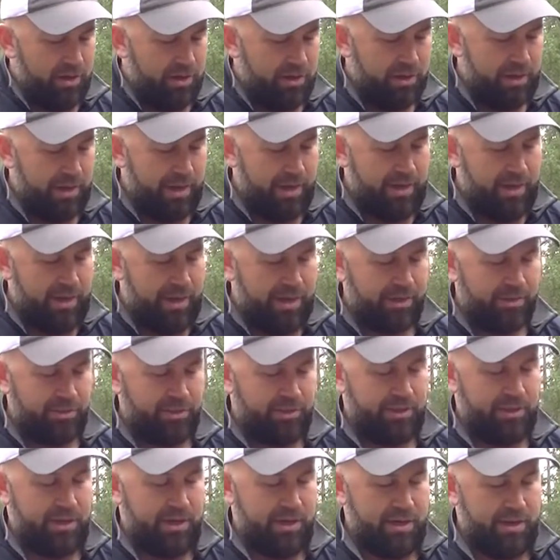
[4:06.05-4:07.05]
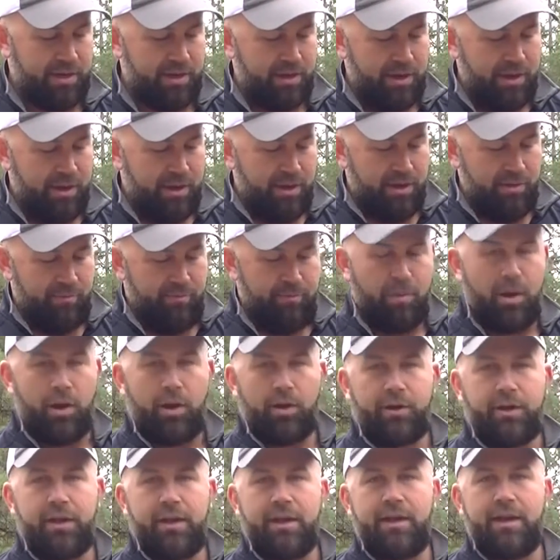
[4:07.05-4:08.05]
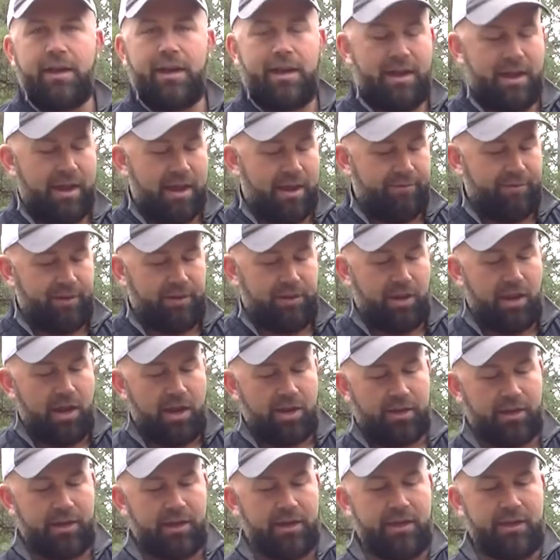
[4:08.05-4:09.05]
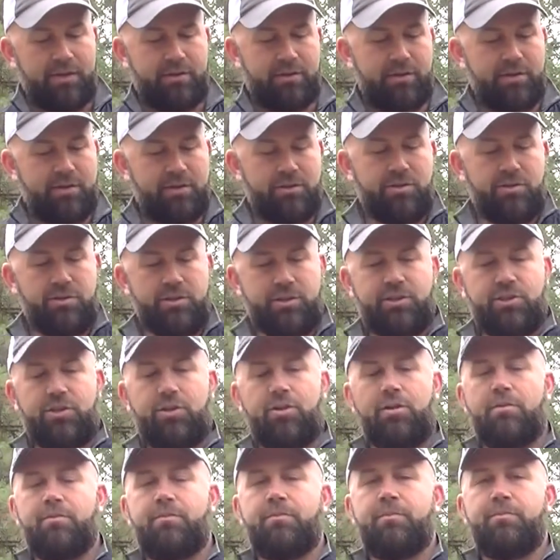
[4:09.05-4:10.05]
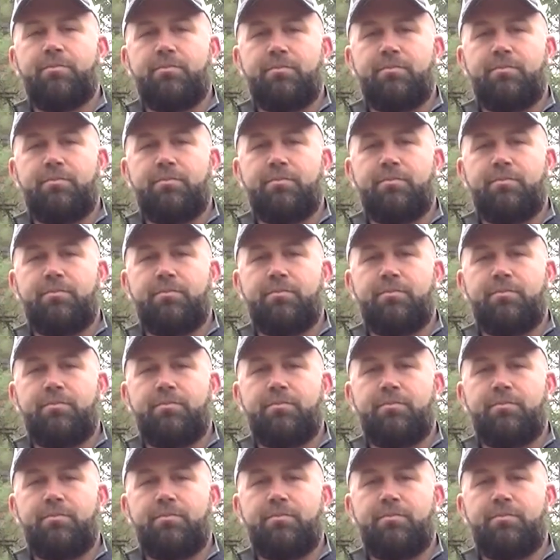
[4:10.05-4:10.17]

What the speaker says: and actually kind of mark it and have it lock in to a certain,